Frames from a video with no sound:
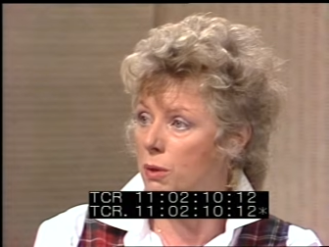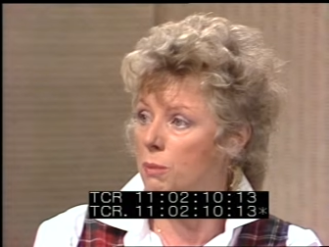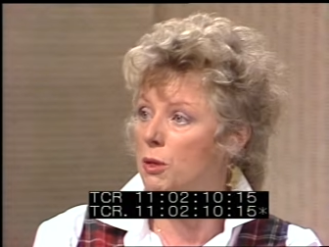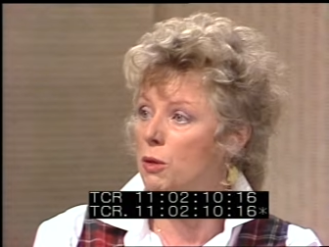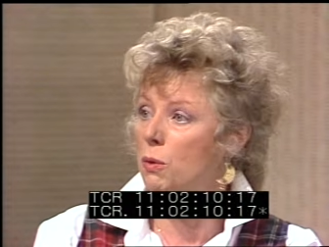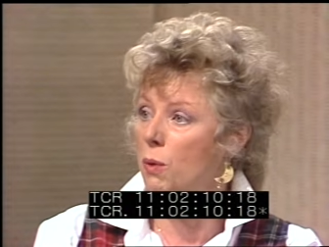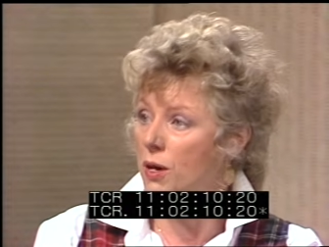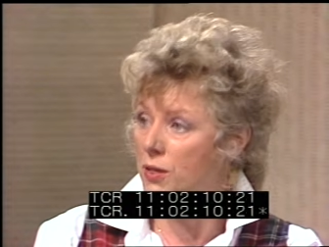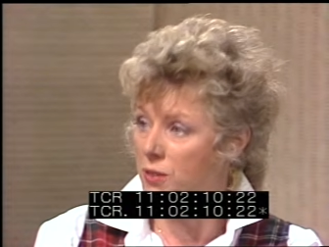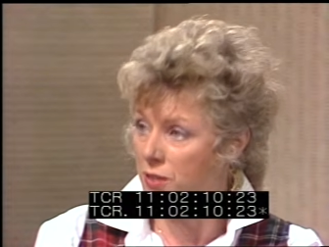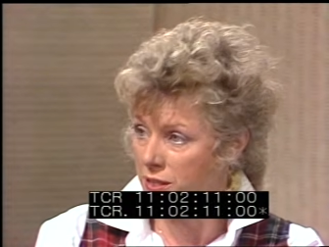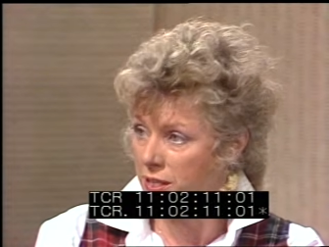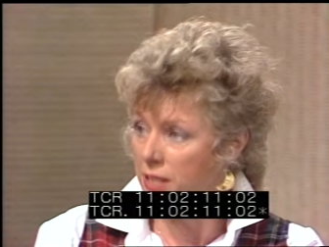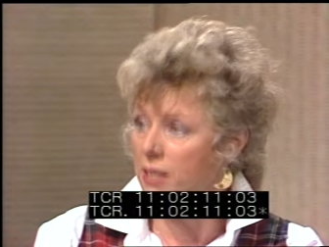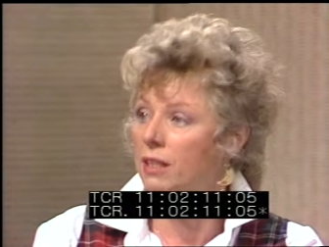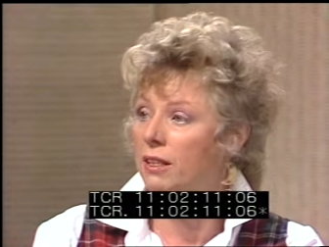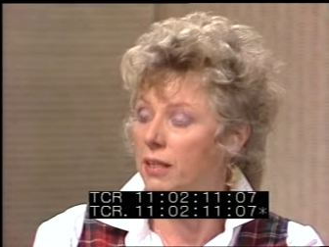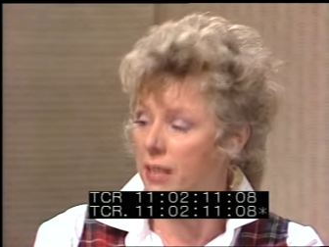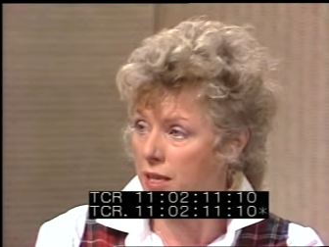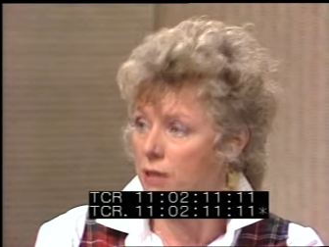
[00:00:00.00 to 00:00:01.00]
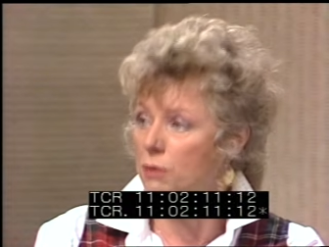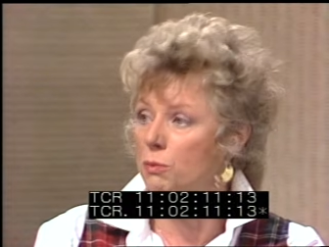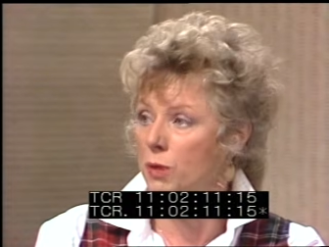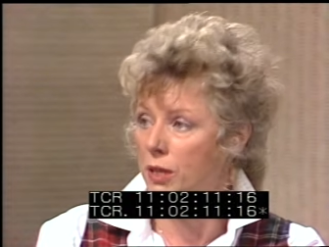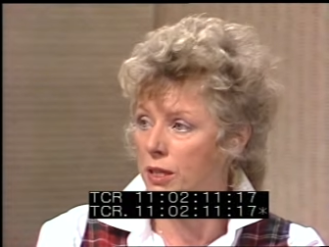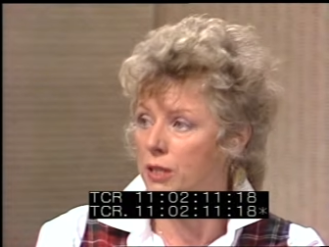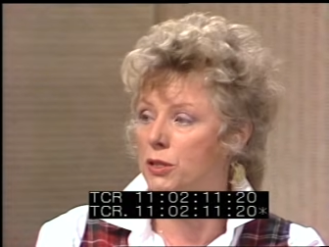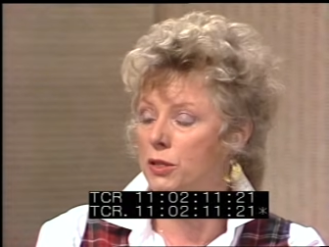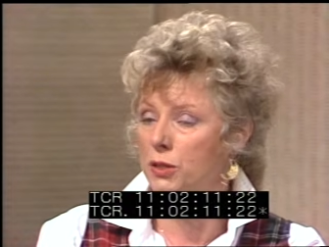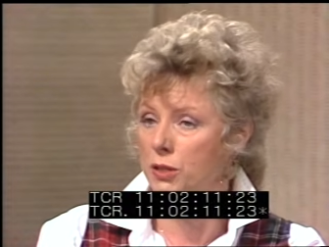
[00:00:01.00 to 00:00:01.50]
women who are still in
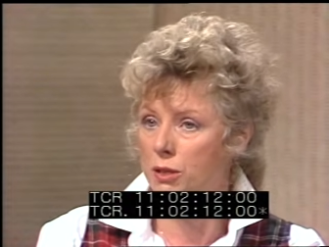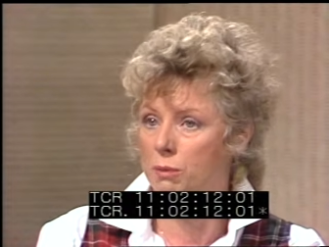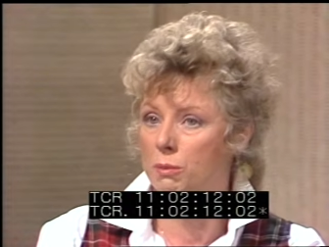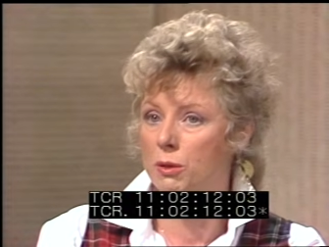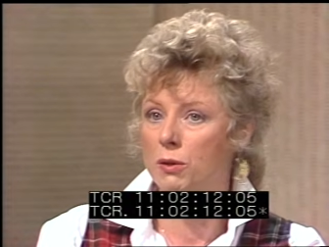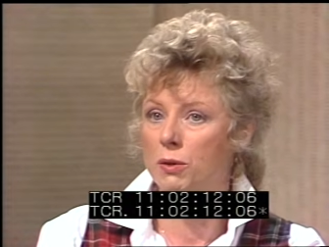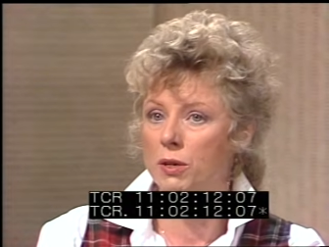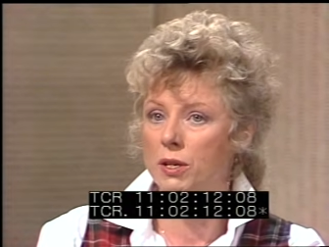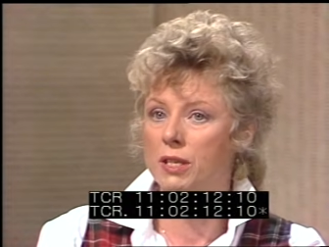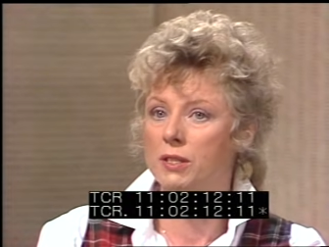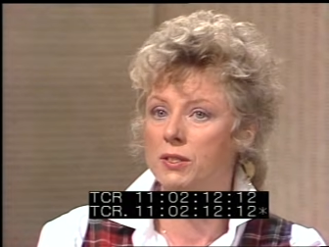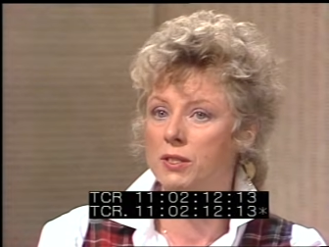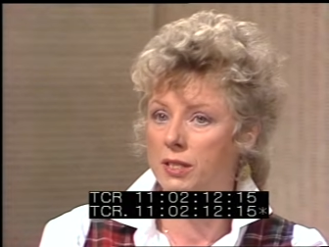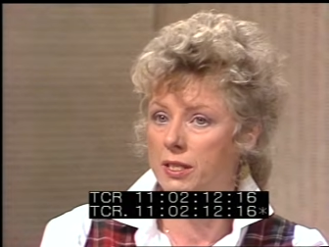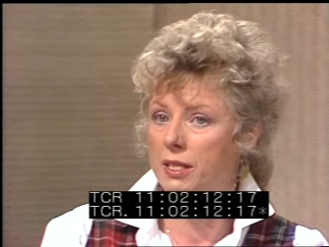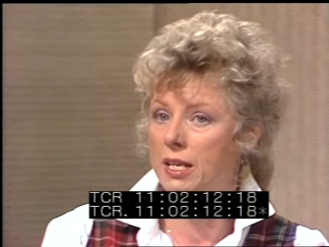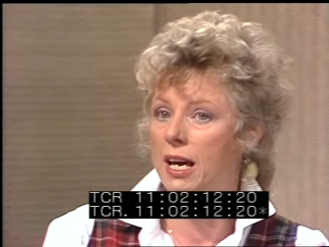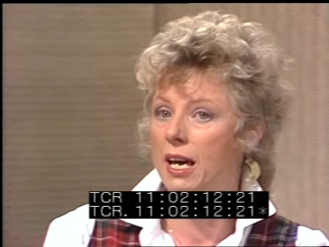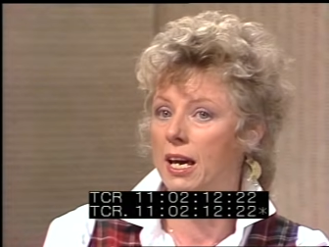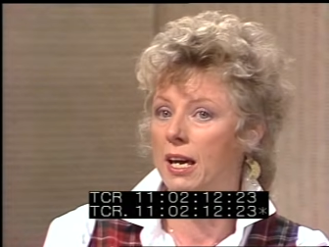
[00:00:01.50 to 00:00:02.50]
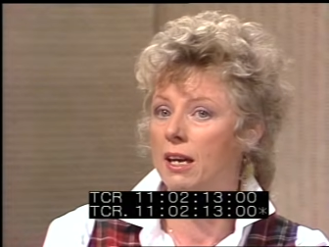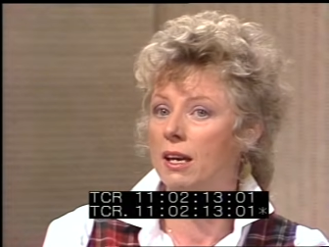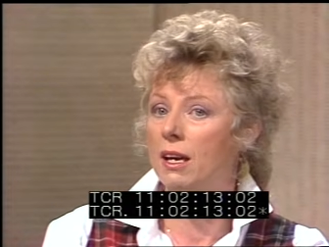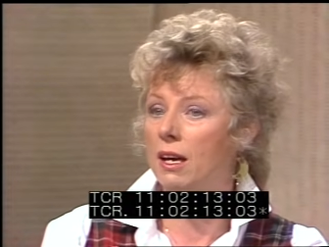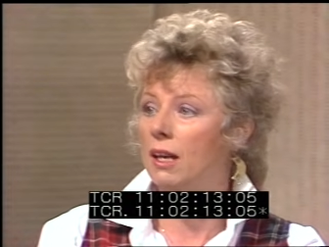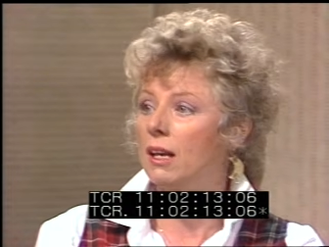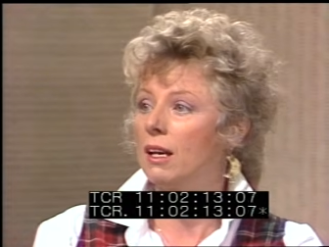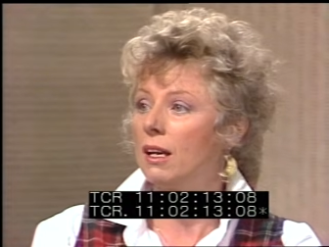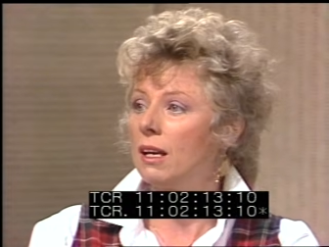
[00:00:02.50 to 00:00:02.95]
religious communities today.